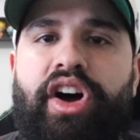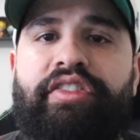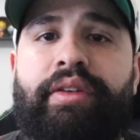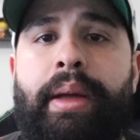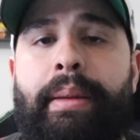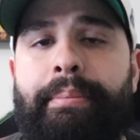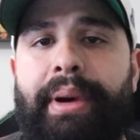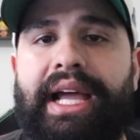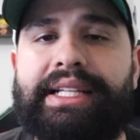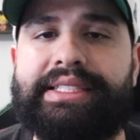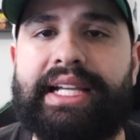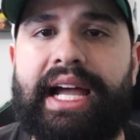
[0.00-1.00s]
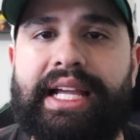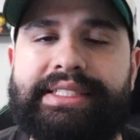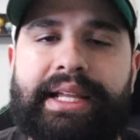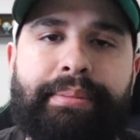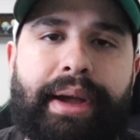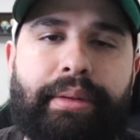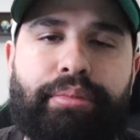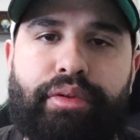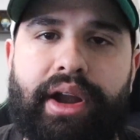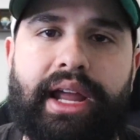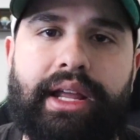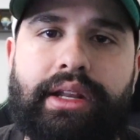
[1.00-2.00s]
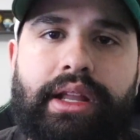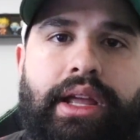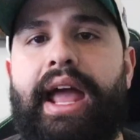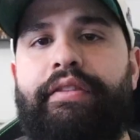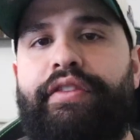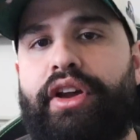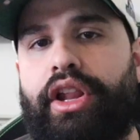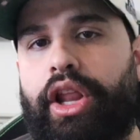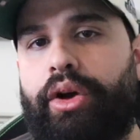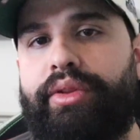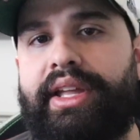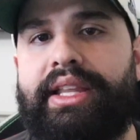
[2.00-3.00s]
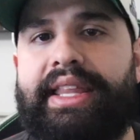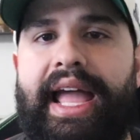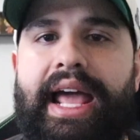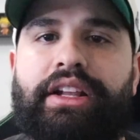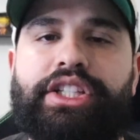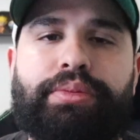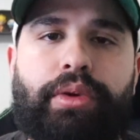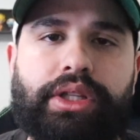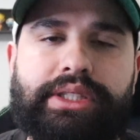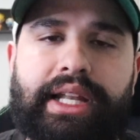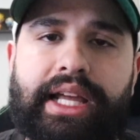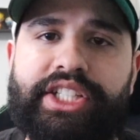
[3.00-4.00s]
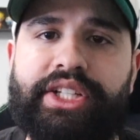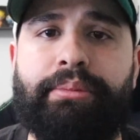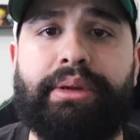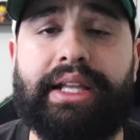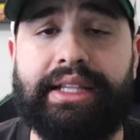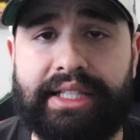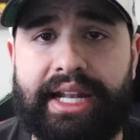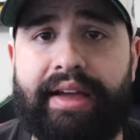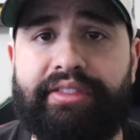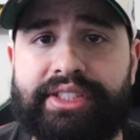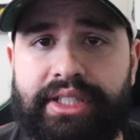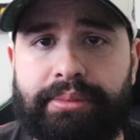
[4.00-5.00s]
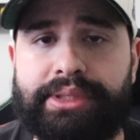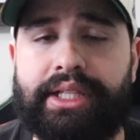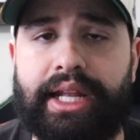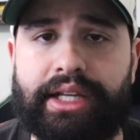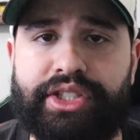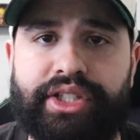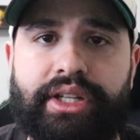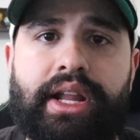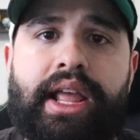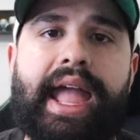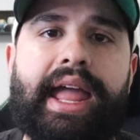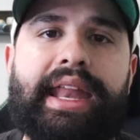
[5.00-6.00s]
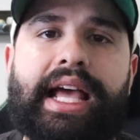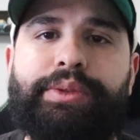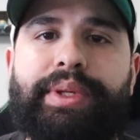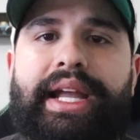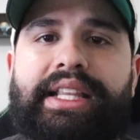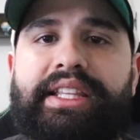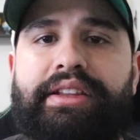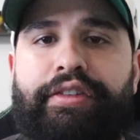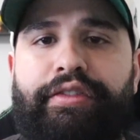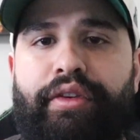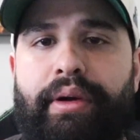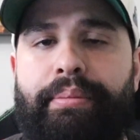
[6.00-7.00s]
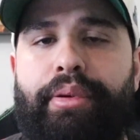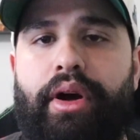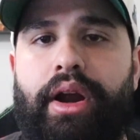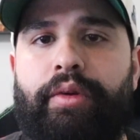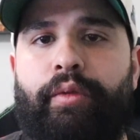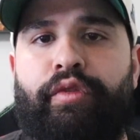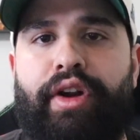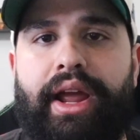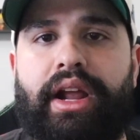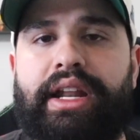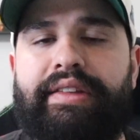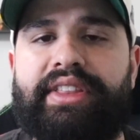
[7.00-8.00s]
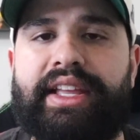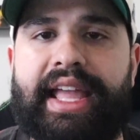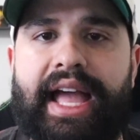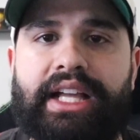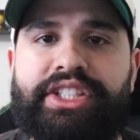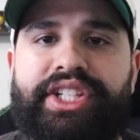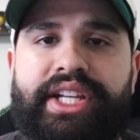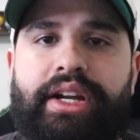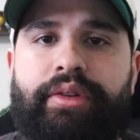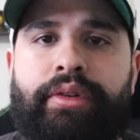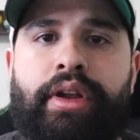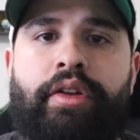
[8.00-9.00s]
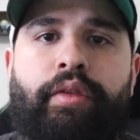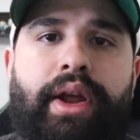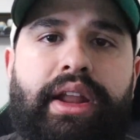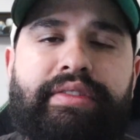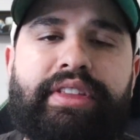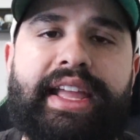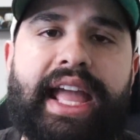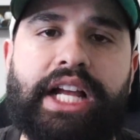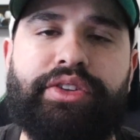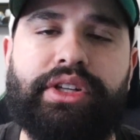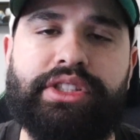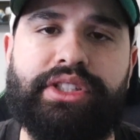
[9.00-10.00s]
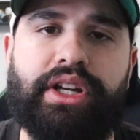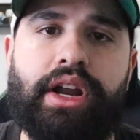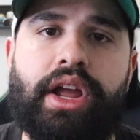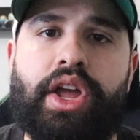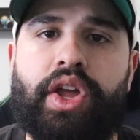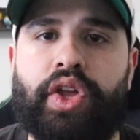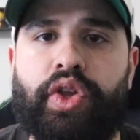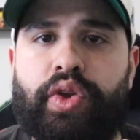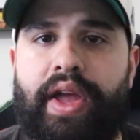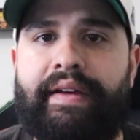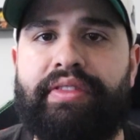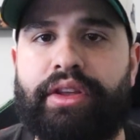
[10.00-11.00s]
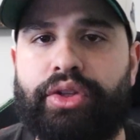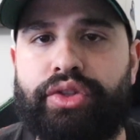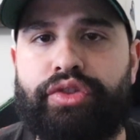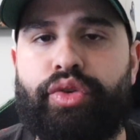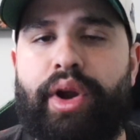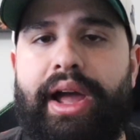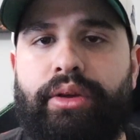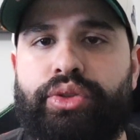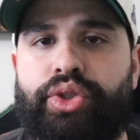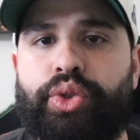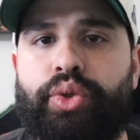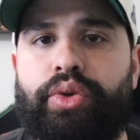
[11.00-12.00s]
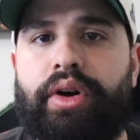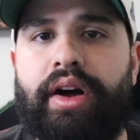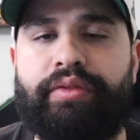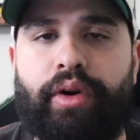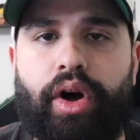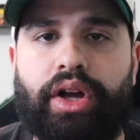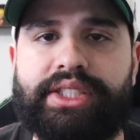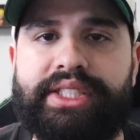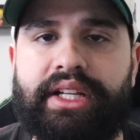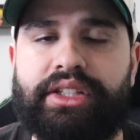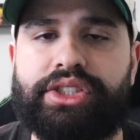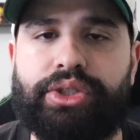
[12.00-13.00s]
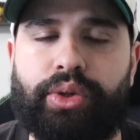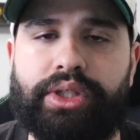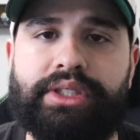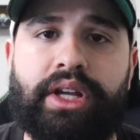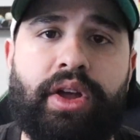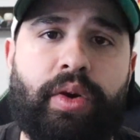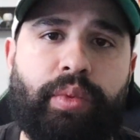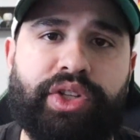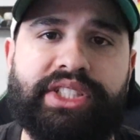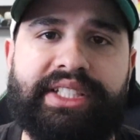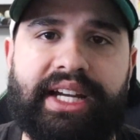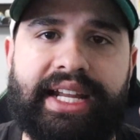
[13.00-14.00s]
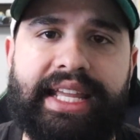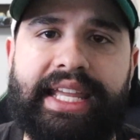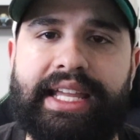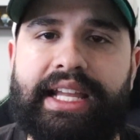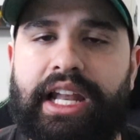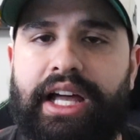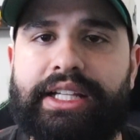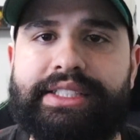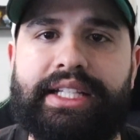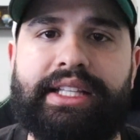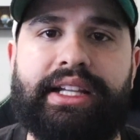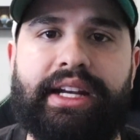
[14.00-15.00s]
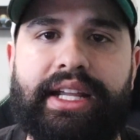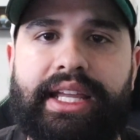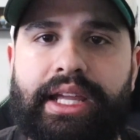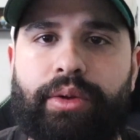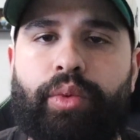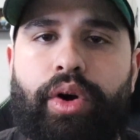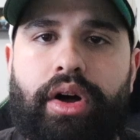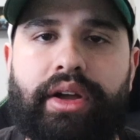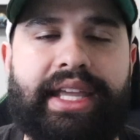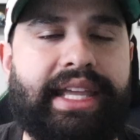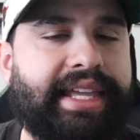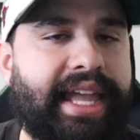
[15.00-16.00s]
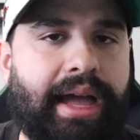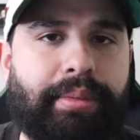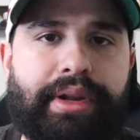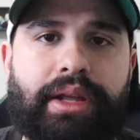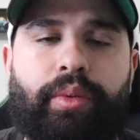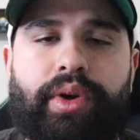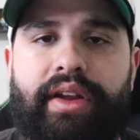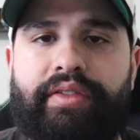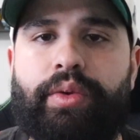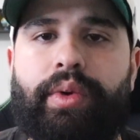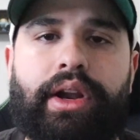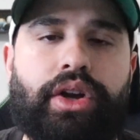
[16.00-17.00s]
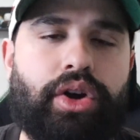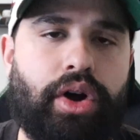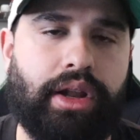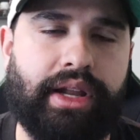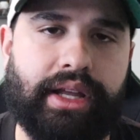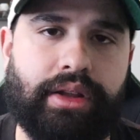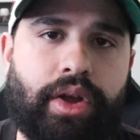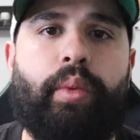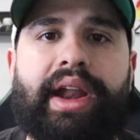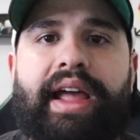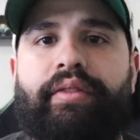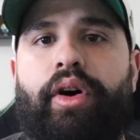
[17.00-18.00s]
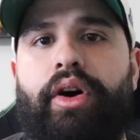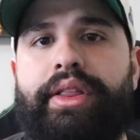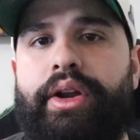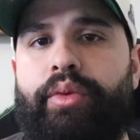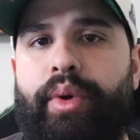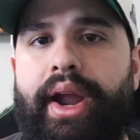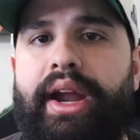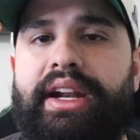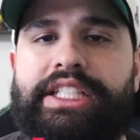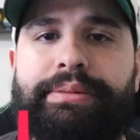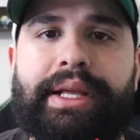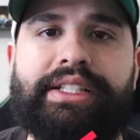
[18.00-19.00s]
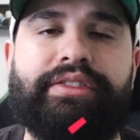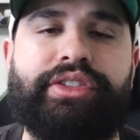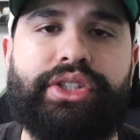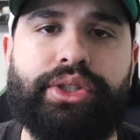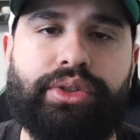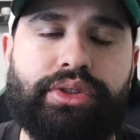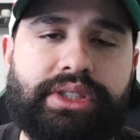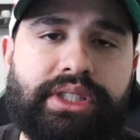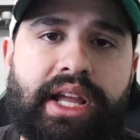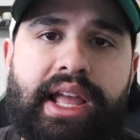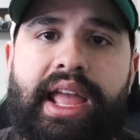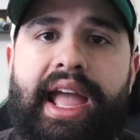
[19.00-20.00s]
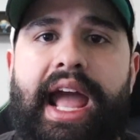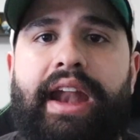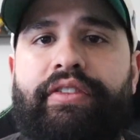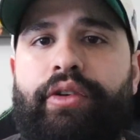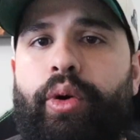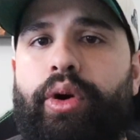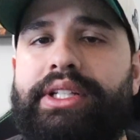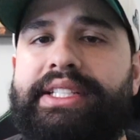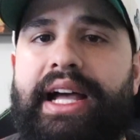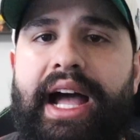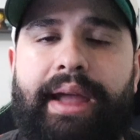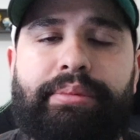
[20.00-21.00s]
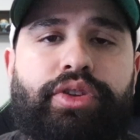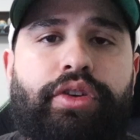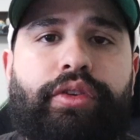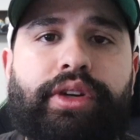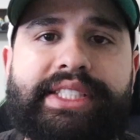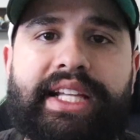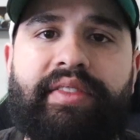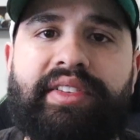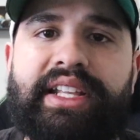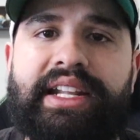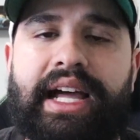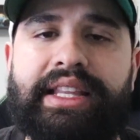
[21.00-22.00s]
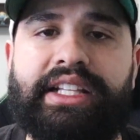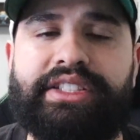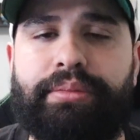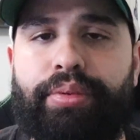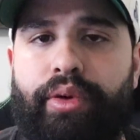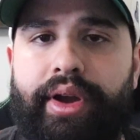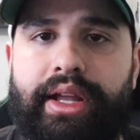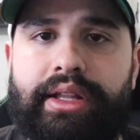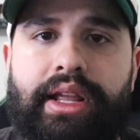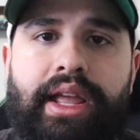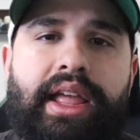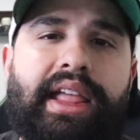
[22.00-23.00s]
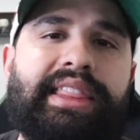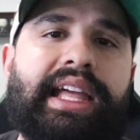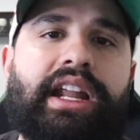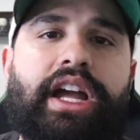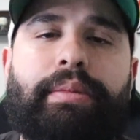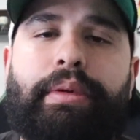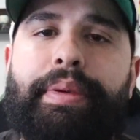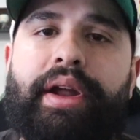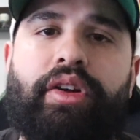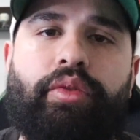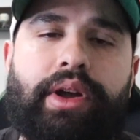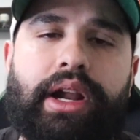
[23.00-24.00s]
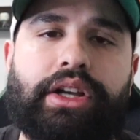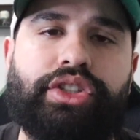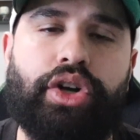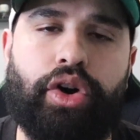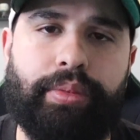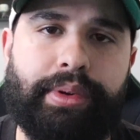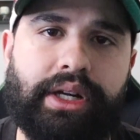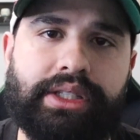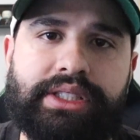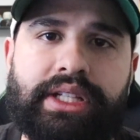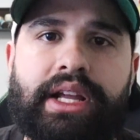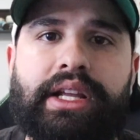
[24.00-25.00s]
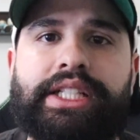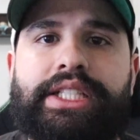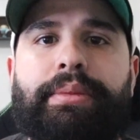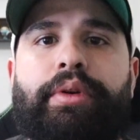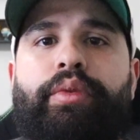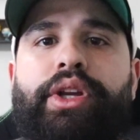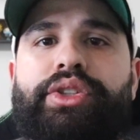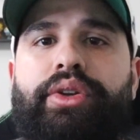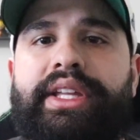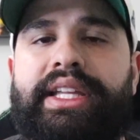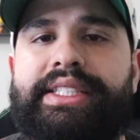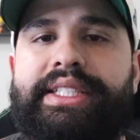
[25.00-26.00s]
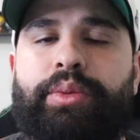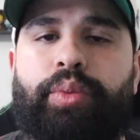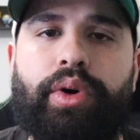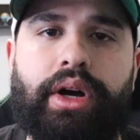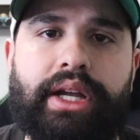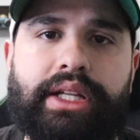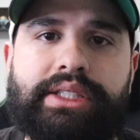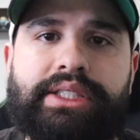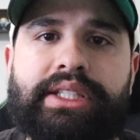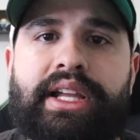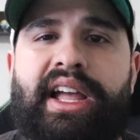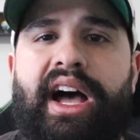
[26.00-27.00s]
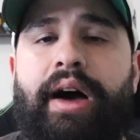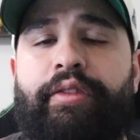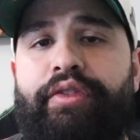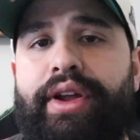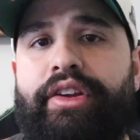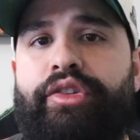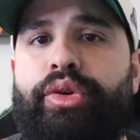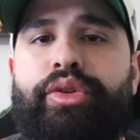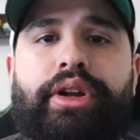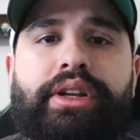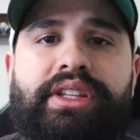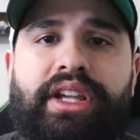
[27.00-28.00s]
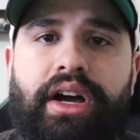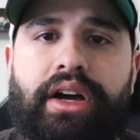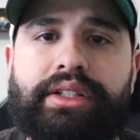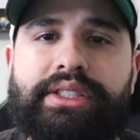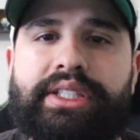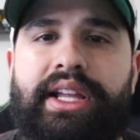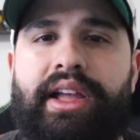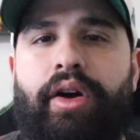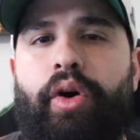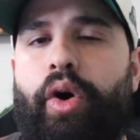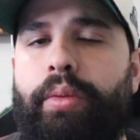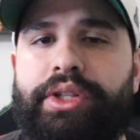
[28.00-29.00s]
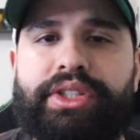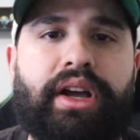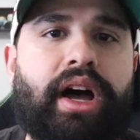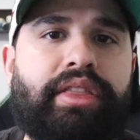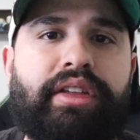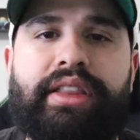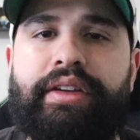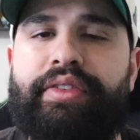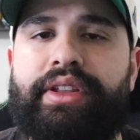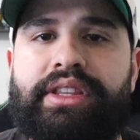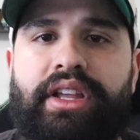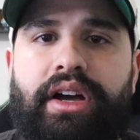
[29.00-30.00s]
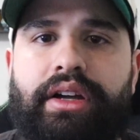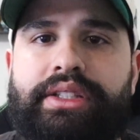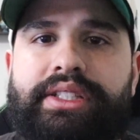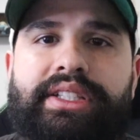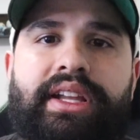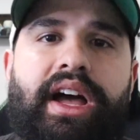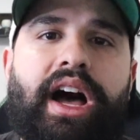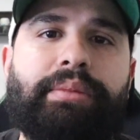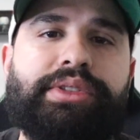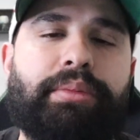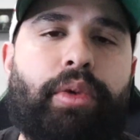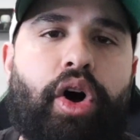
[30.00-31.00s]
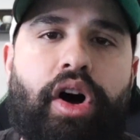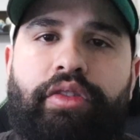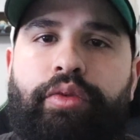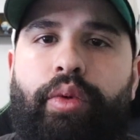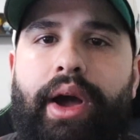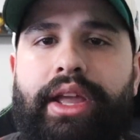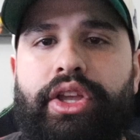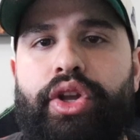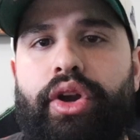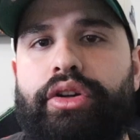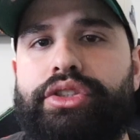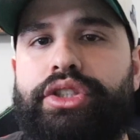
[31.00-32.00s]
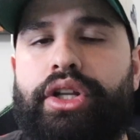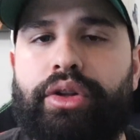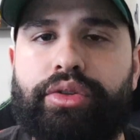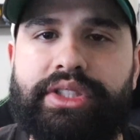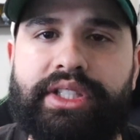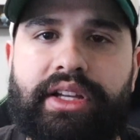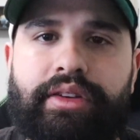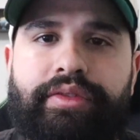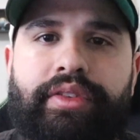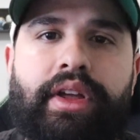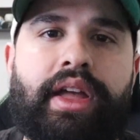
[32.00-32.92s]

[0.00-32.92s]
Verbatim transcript: off by size and by brand. And for clothing, they had a small selection, but they did have some selection. And as we get to the front part, right underneath the cashier, right underneath the cash register, You have the crown jewel of all sneaker stores, which is their heat closet, their heat wall, heat cabinet, whatever you want to call it, where they have all their rare and expensive shoes. And of course, Hype247 did not disappoint. They had a couple pair of Red Octobers, some original Yeezy 1s, Freddy Krueger dunks, whole bunch of other different dunks, some Off-White Euro exclusive.